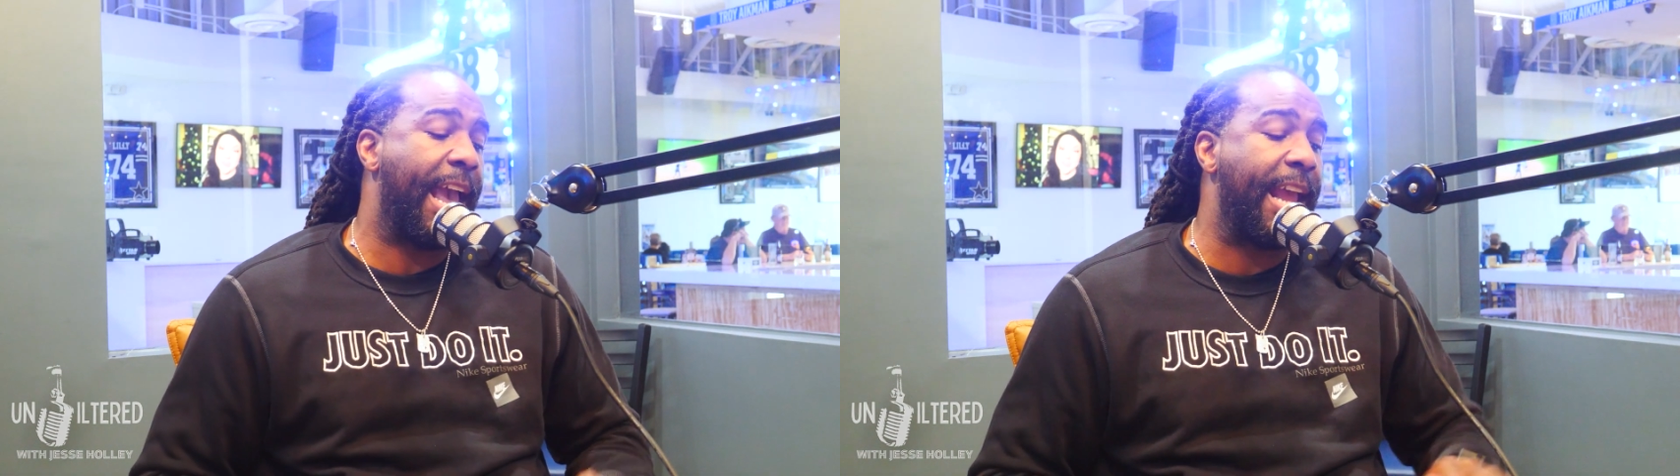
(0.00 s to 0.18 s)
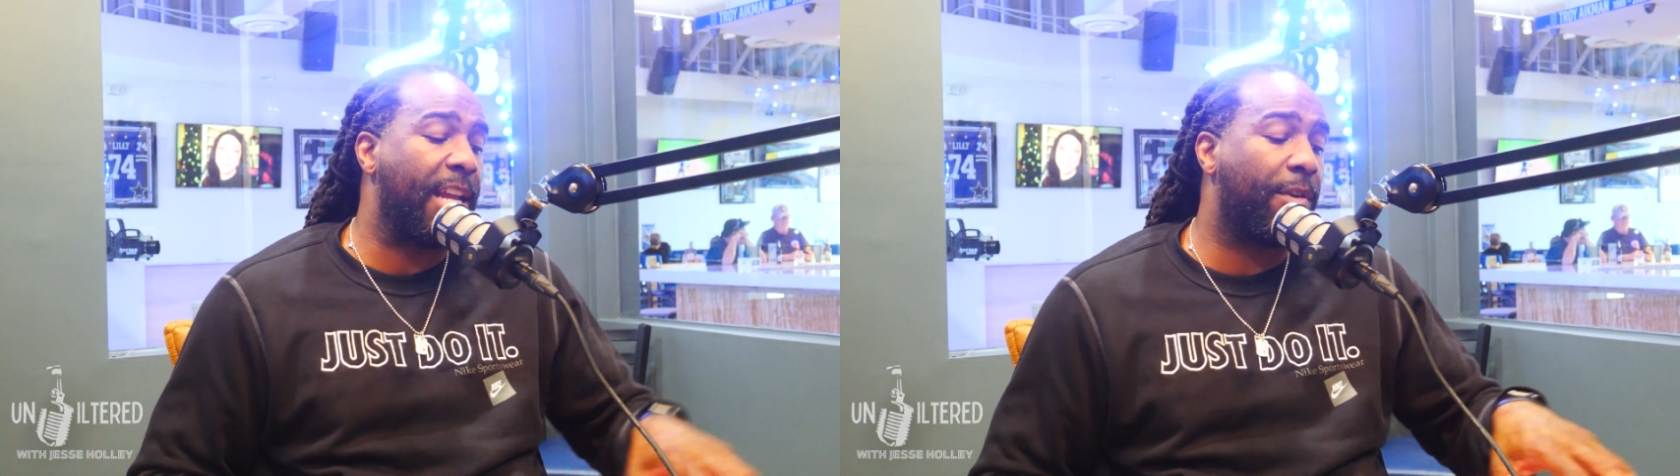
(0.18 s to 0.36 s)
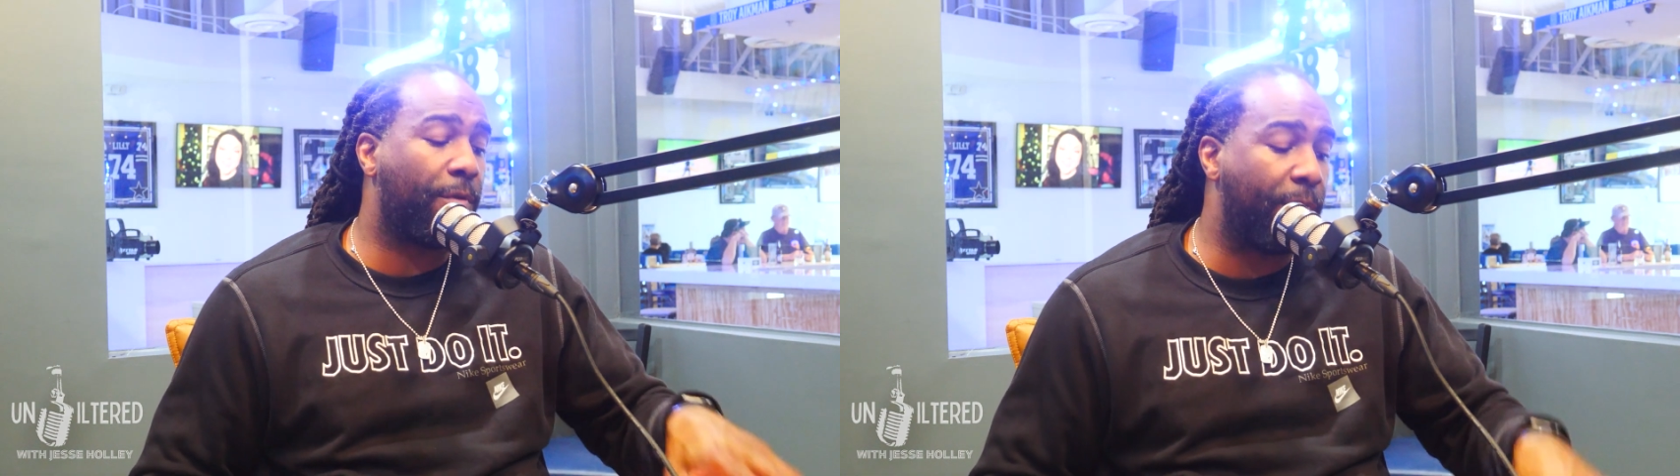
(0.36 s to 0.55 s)

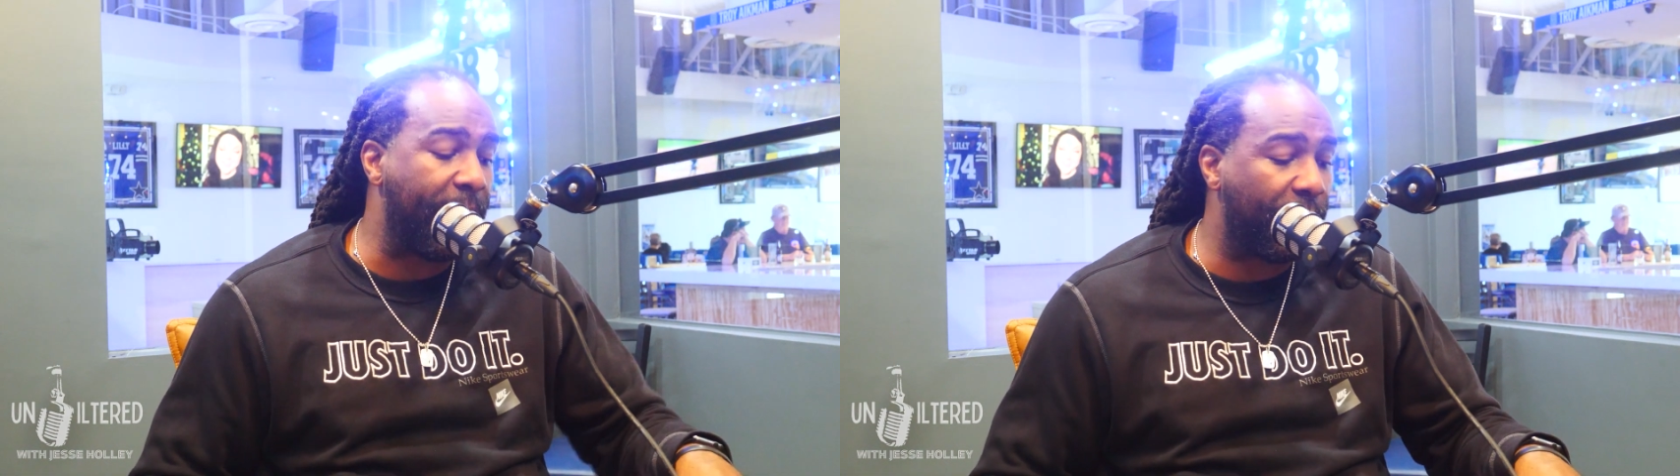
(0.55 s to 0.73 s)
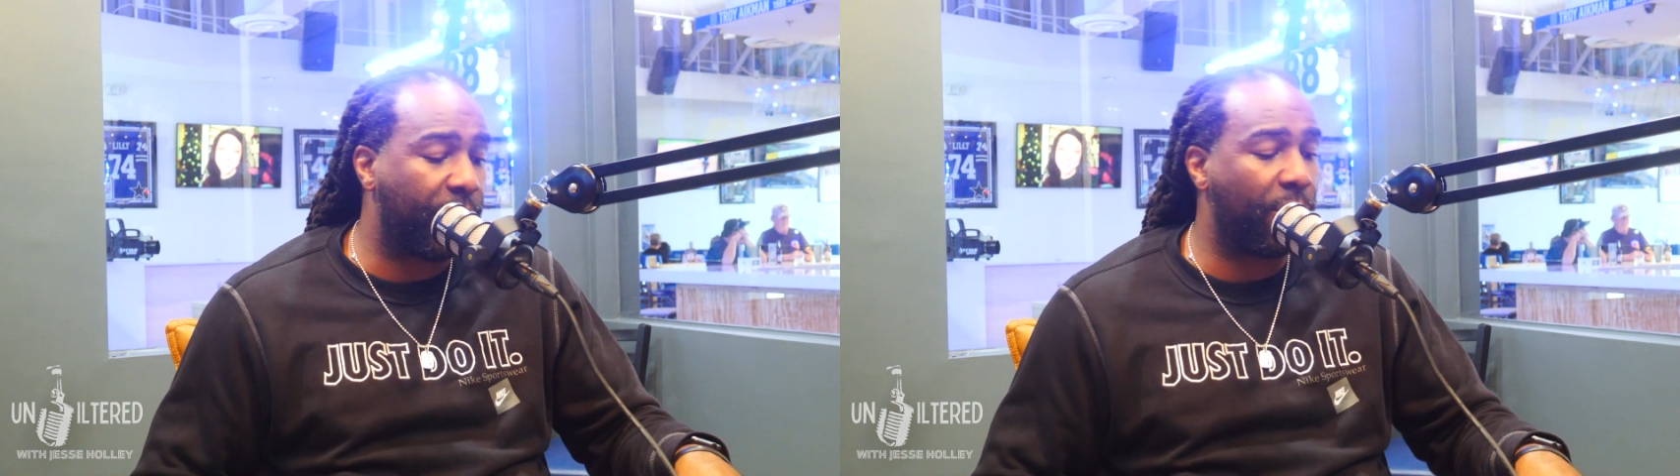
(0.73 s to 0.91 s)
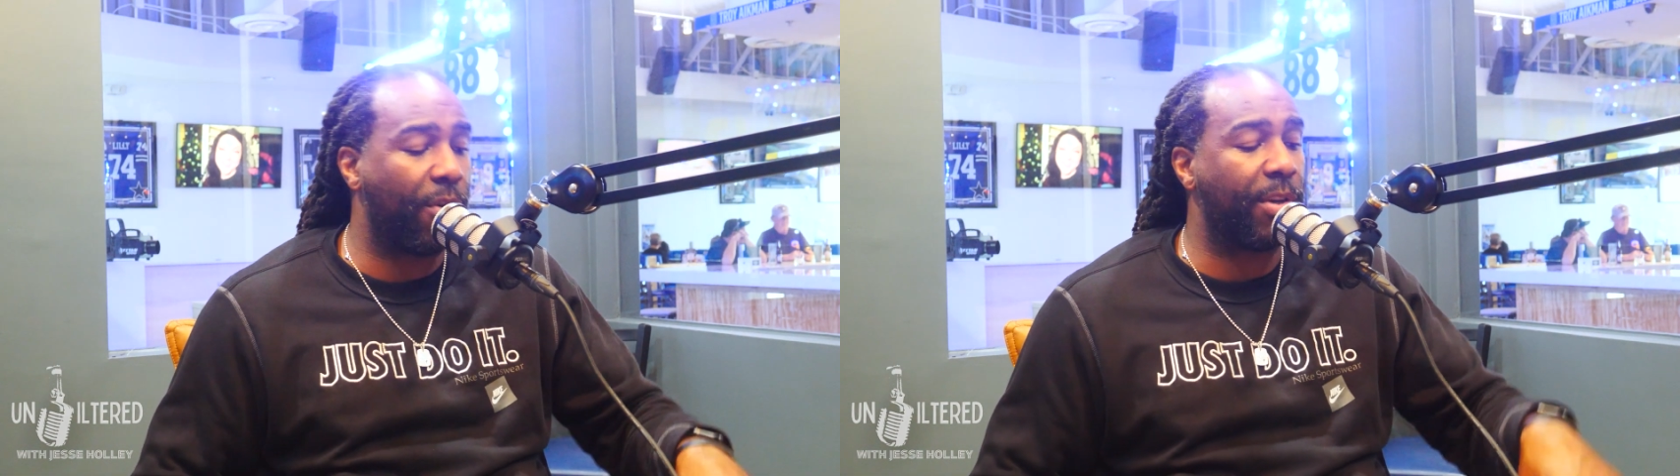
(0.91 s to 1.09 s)
And he
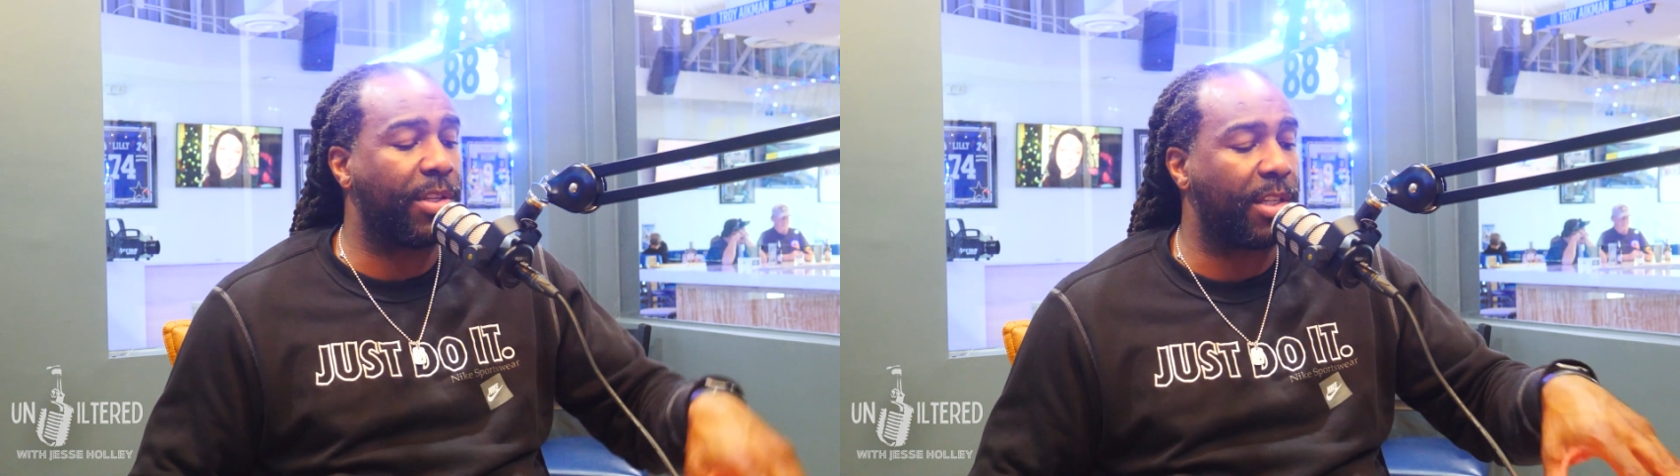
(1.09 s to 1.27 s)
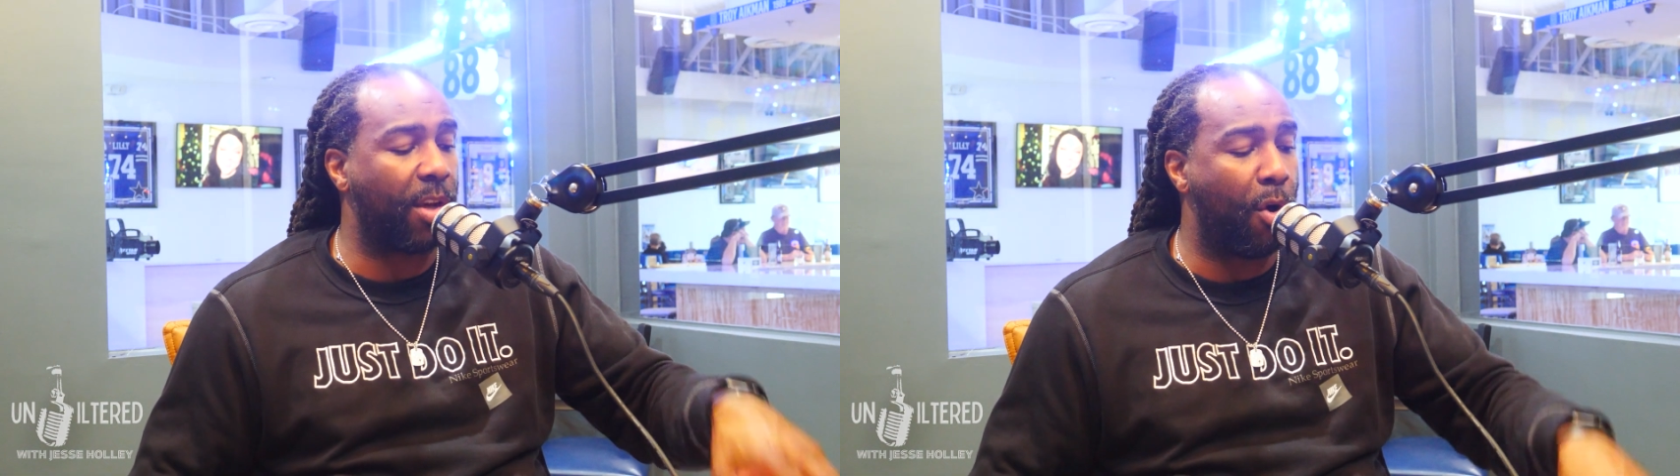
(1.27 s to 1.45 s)
reassures us